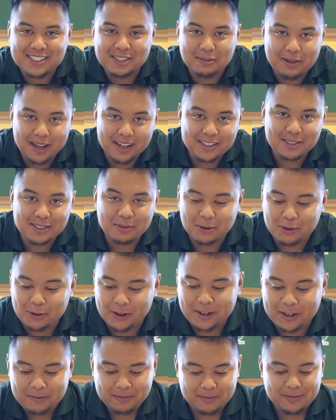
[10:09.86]
So page number
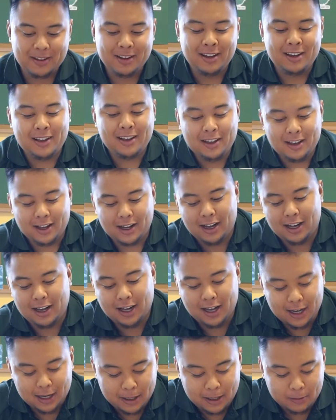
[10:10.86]

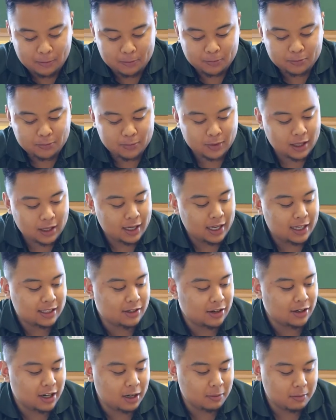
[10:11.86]
1 is
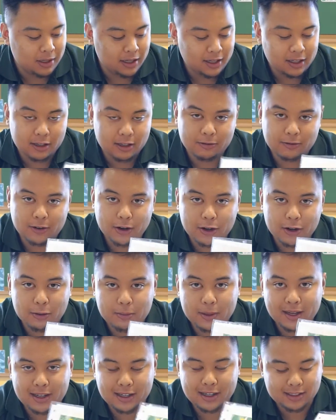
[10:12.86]
going to be the photo
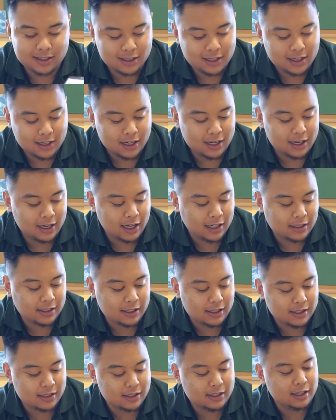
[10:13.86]
page. And as
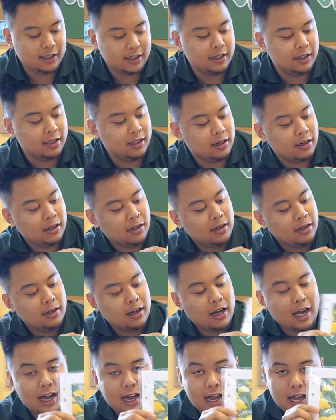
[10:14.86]
you can see here,
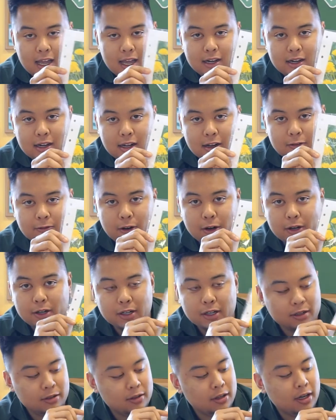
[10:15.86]
I added a
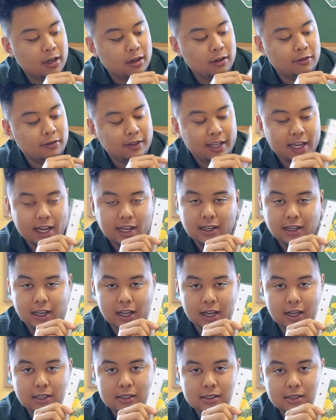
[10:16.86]
photo of
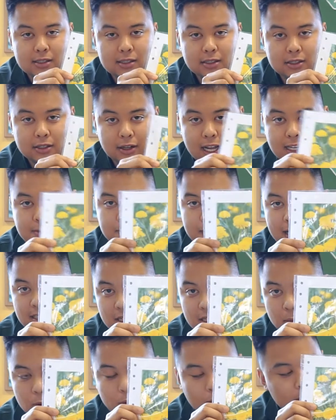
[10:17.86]
dandelions. So that's page
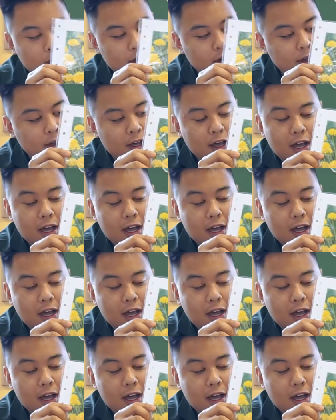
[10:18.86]
number 1.